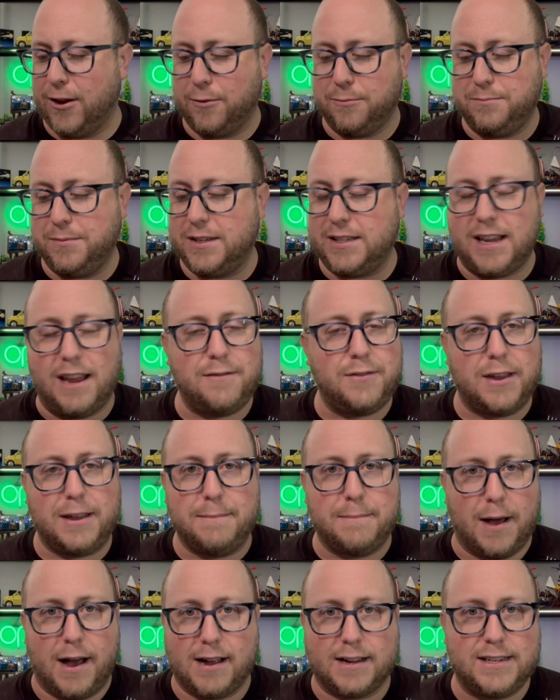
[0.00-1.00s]
Saving
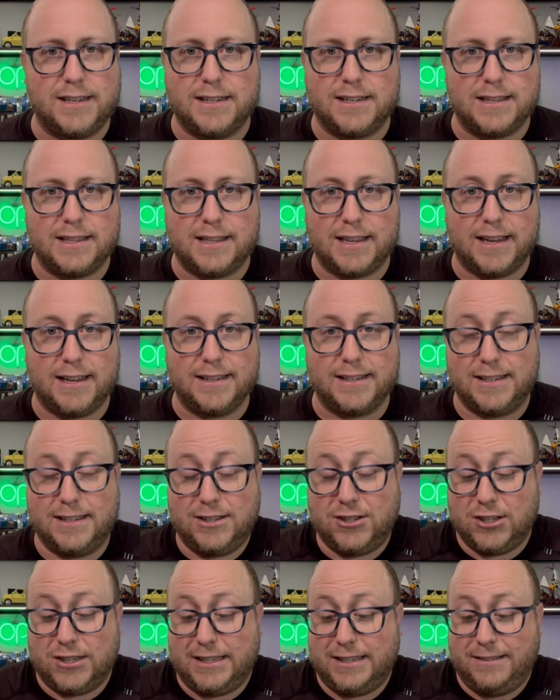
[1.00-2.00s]
boxes and things
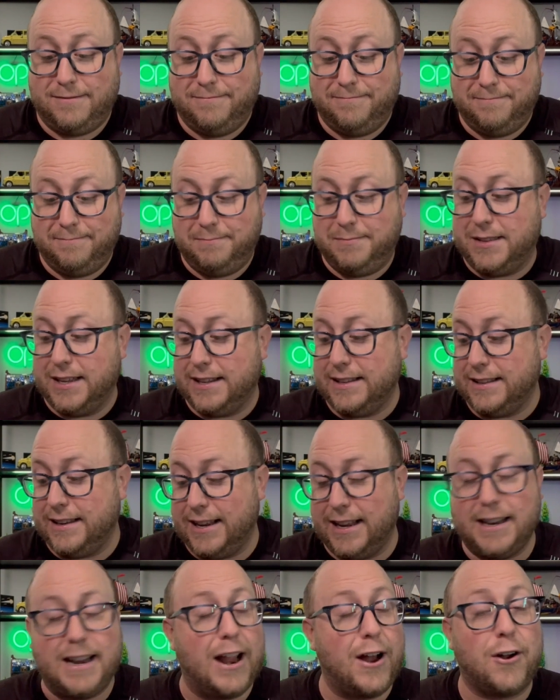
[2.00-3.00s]
just didn't
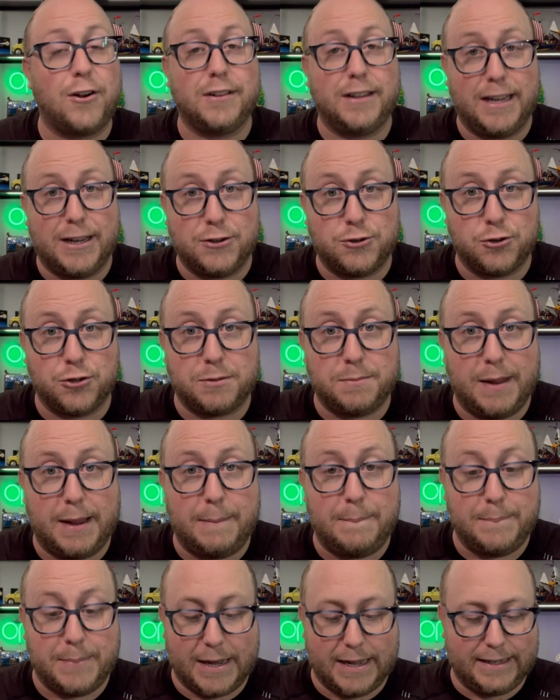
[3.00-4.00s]
inherently interest me,
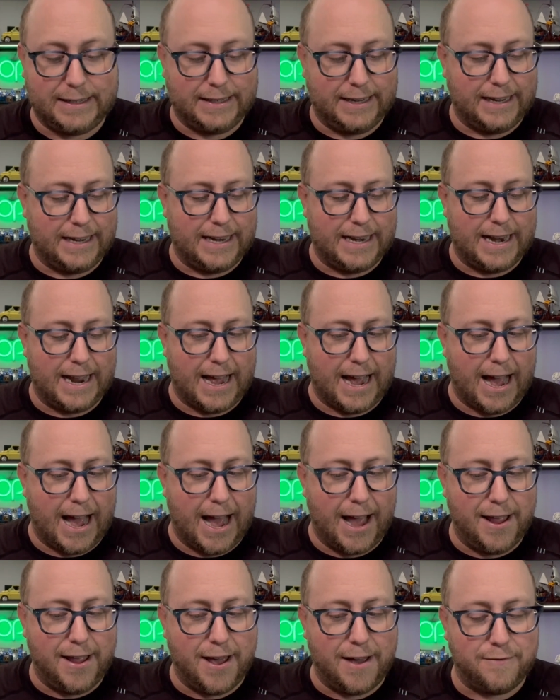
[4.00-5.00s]
but
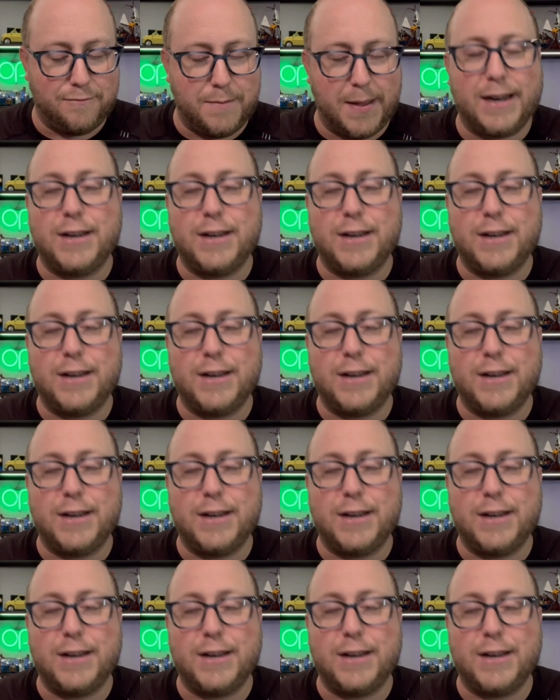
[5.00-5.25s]
I have been